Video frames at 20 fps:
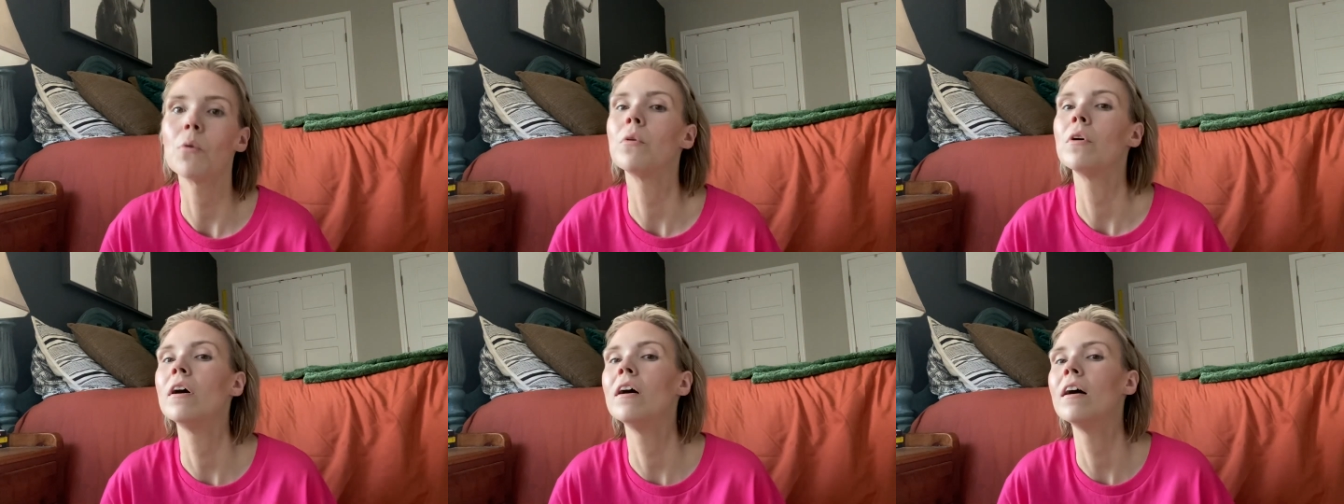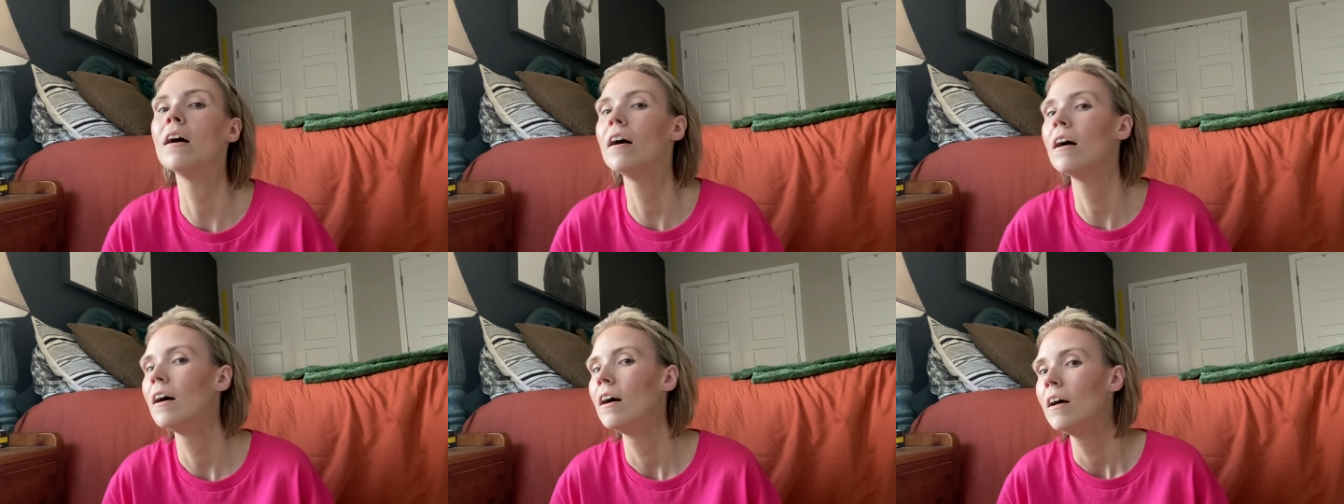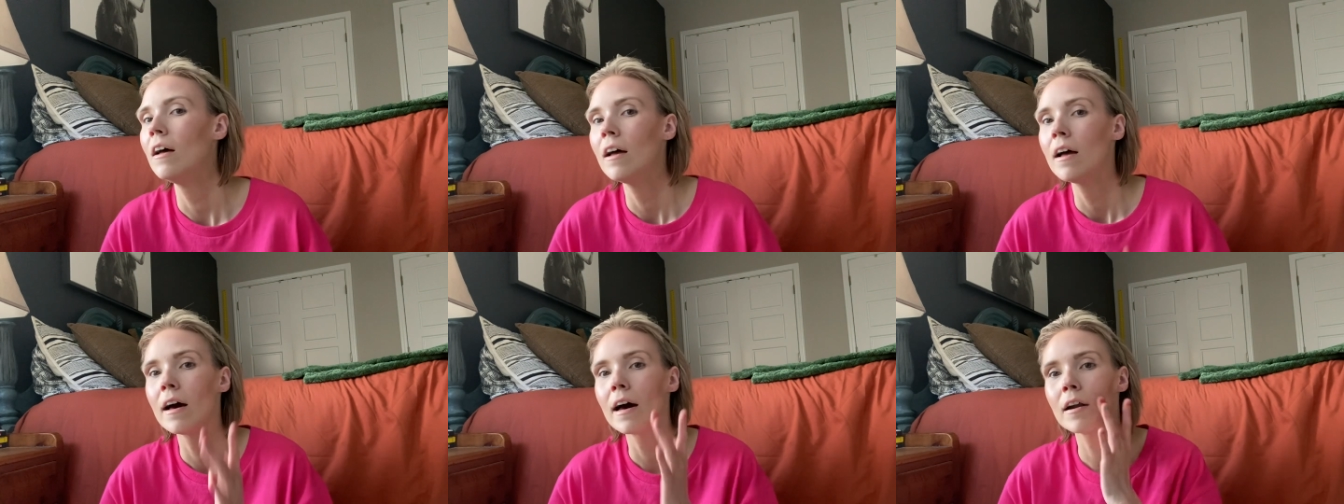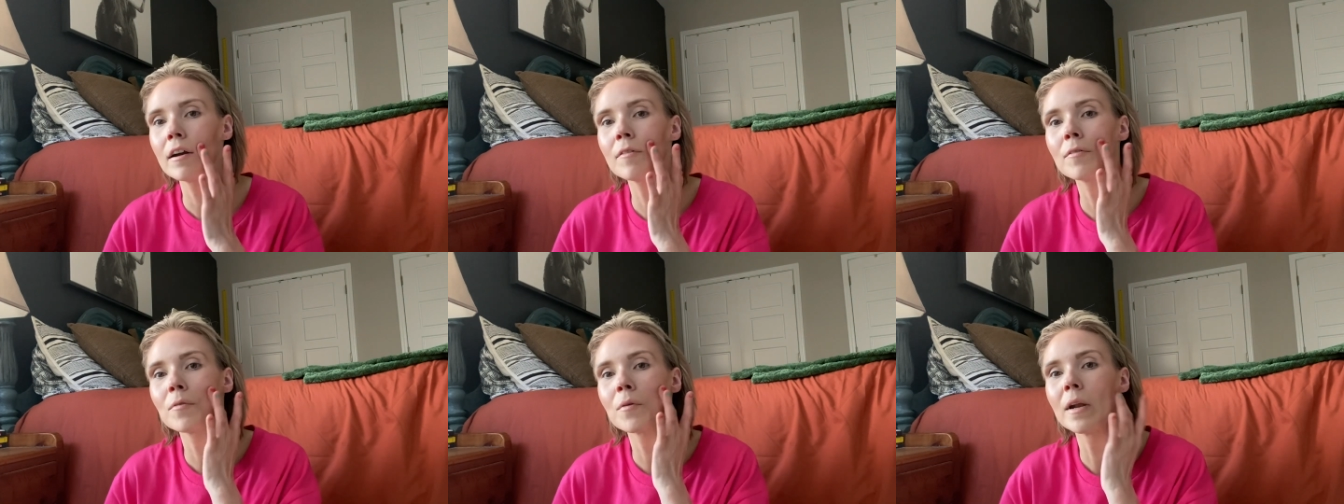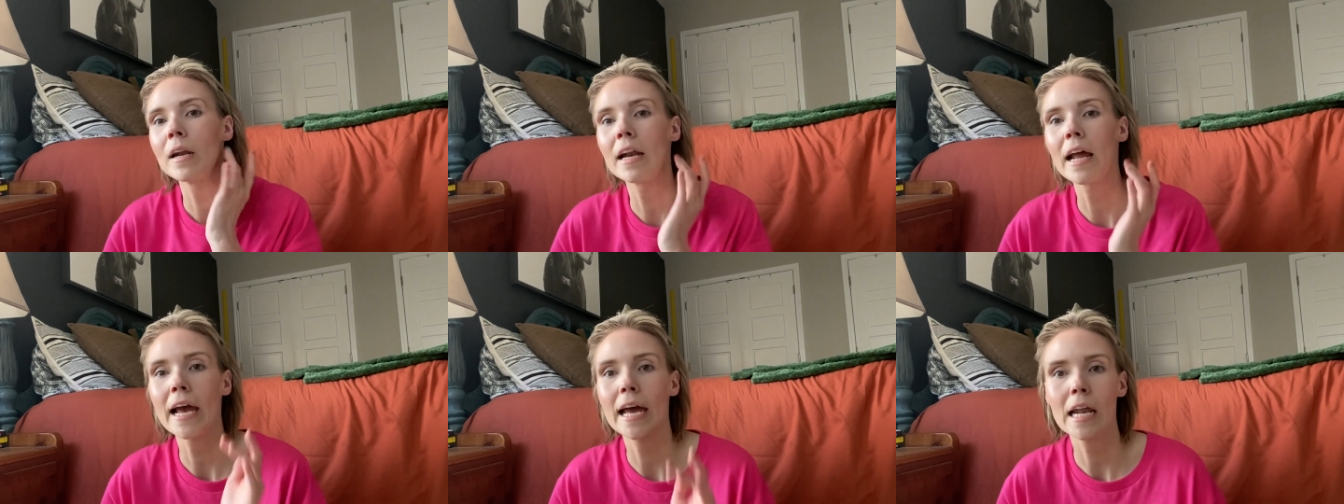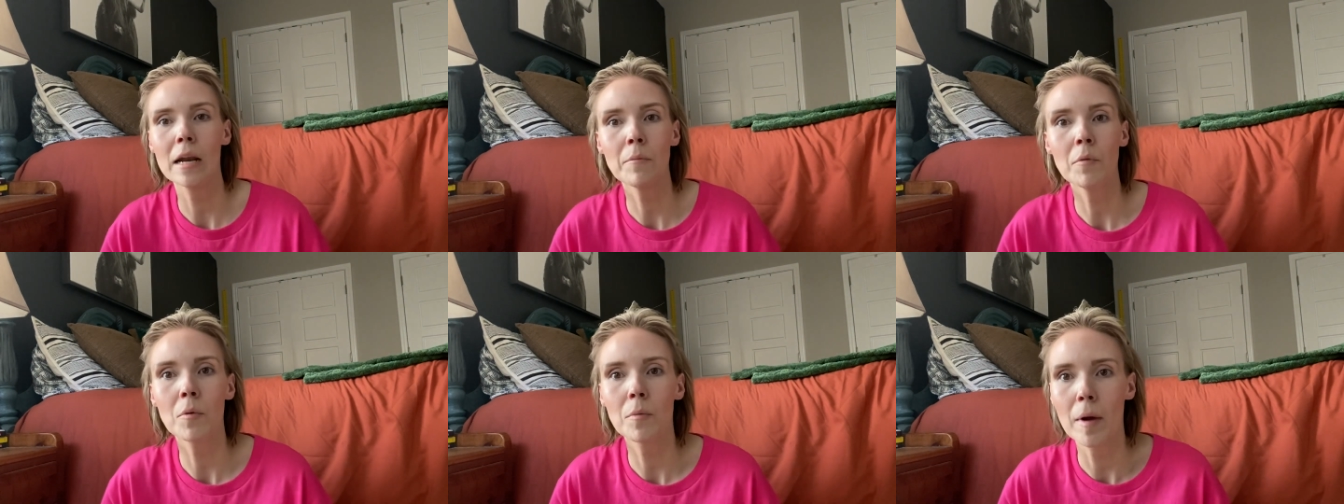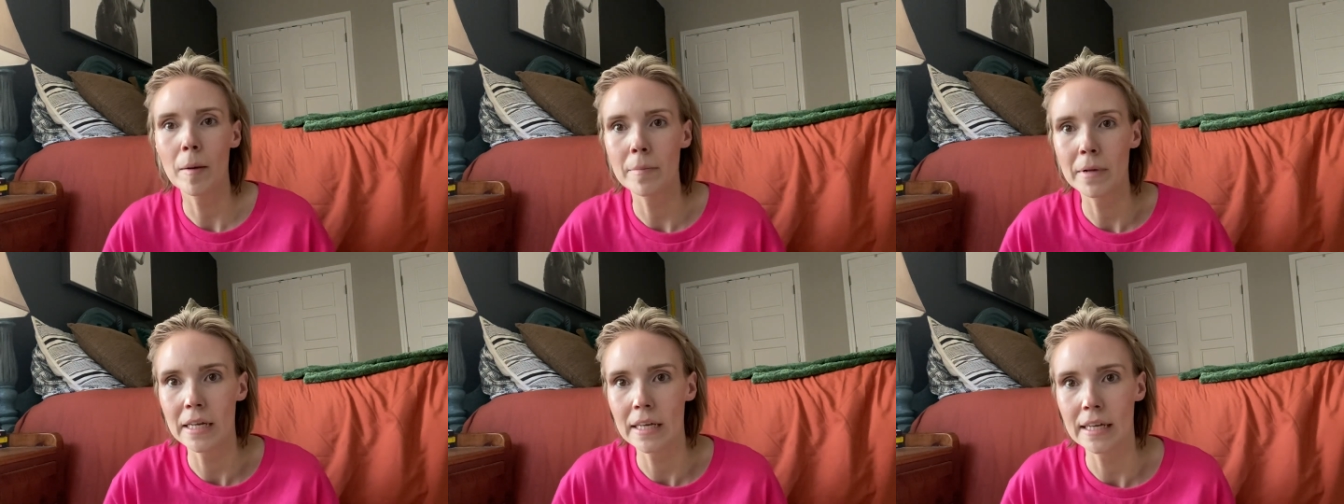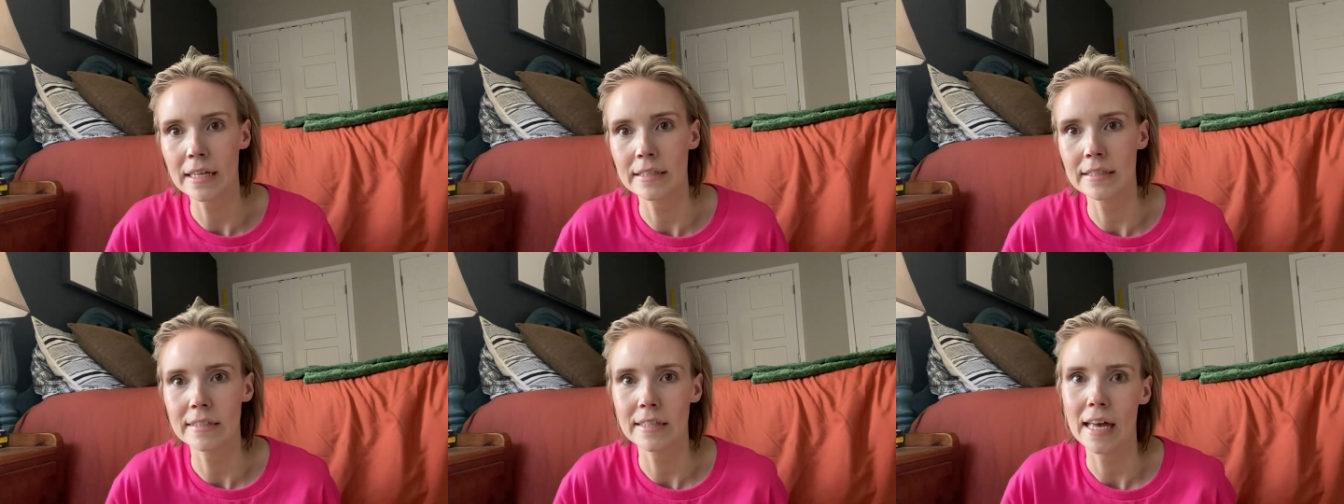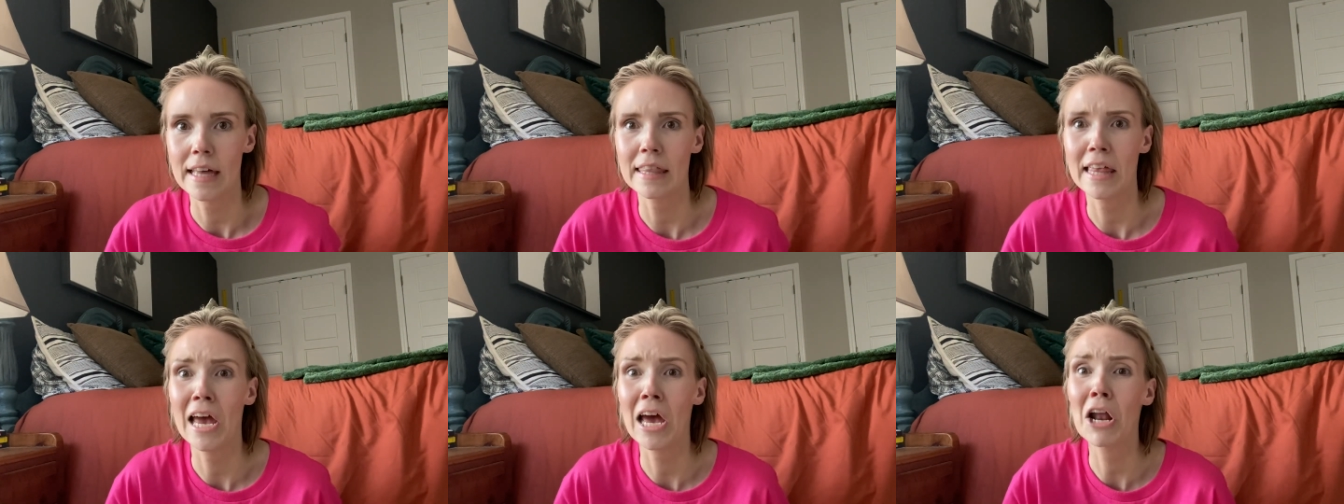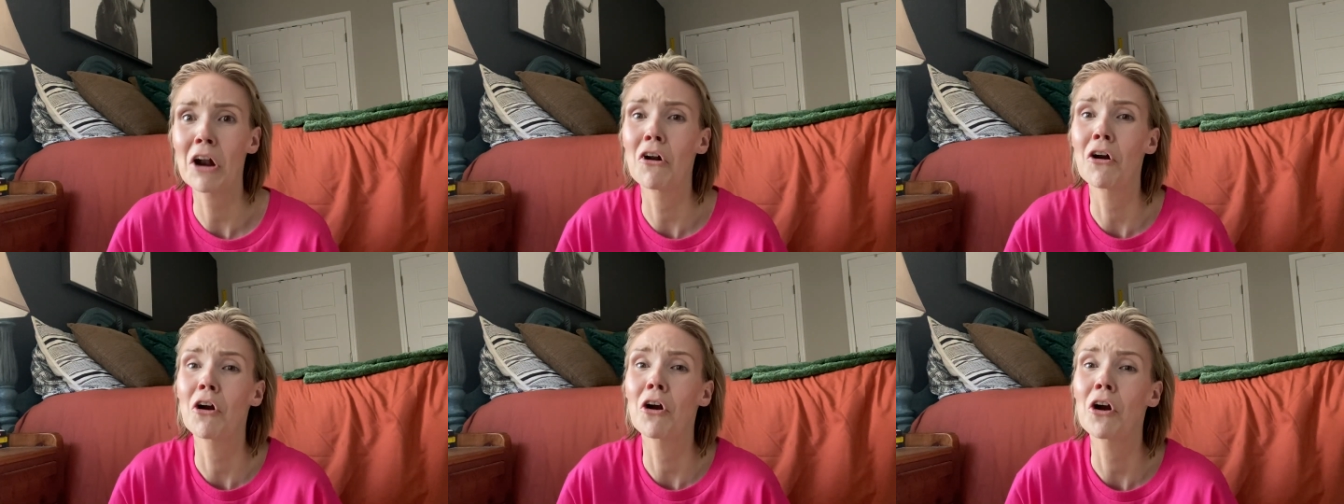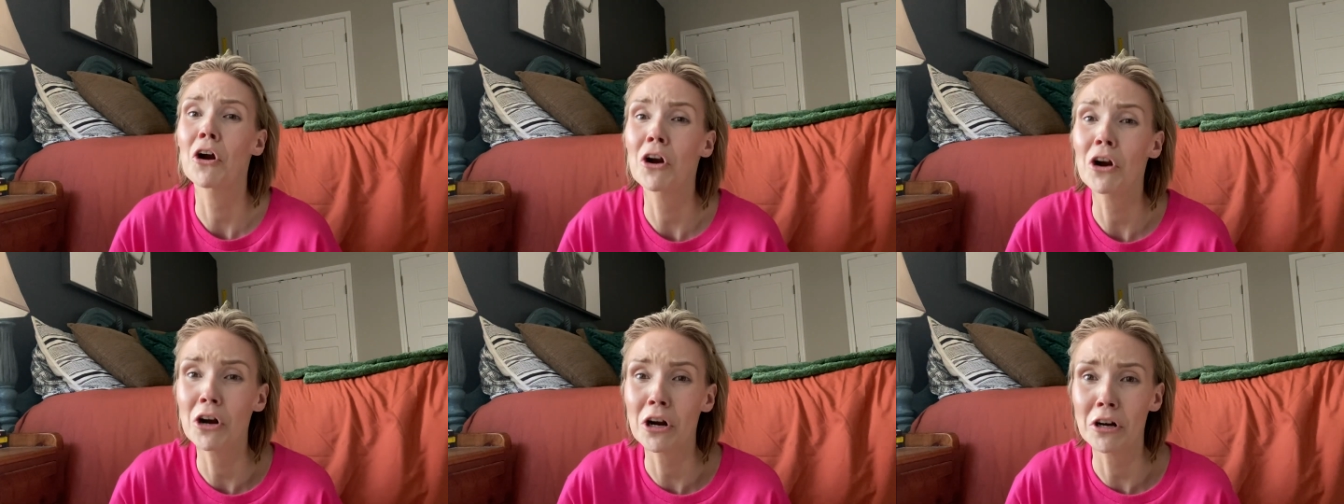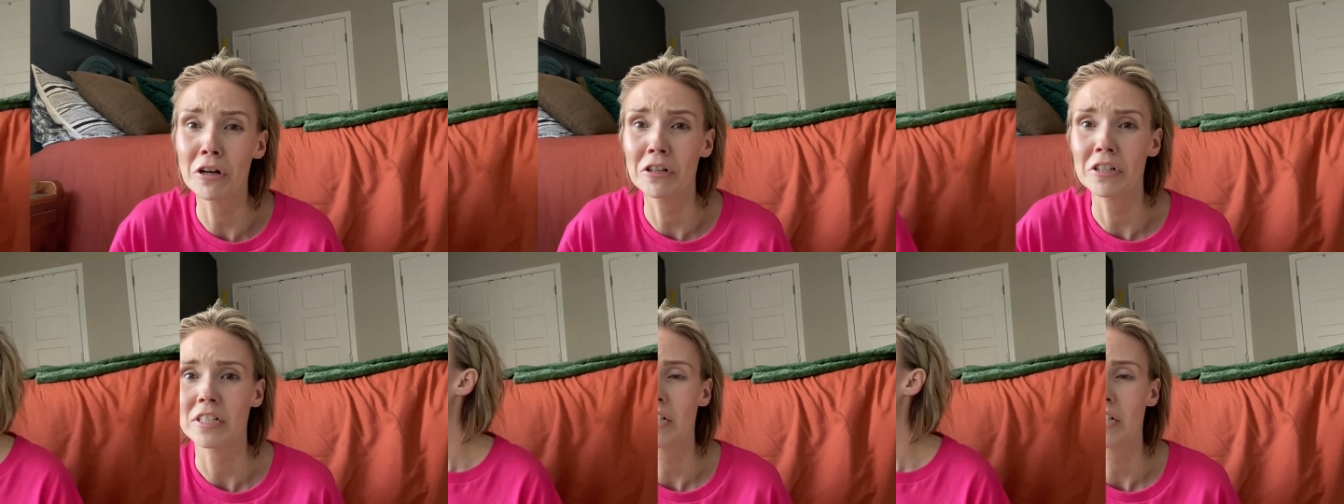I don't even want an animal rubbing against that. That hurts.